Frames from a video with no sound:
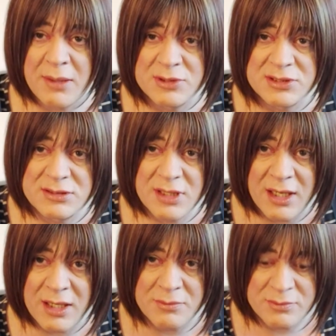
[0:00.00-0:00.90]
was,
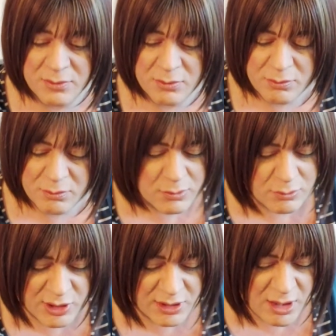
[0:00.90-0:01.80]

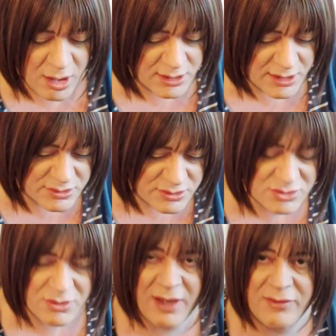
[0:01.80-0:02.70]
we're going to kindly
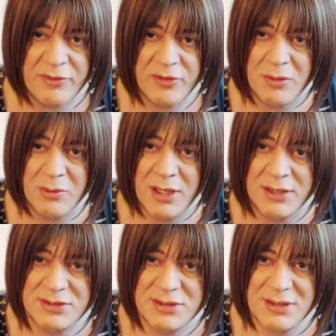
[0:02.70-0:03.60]
sort of have a few
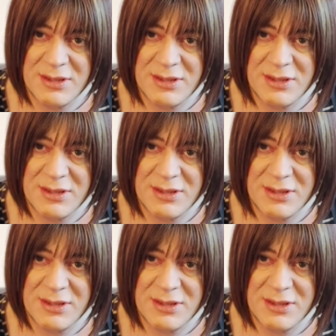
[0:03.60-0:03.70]
words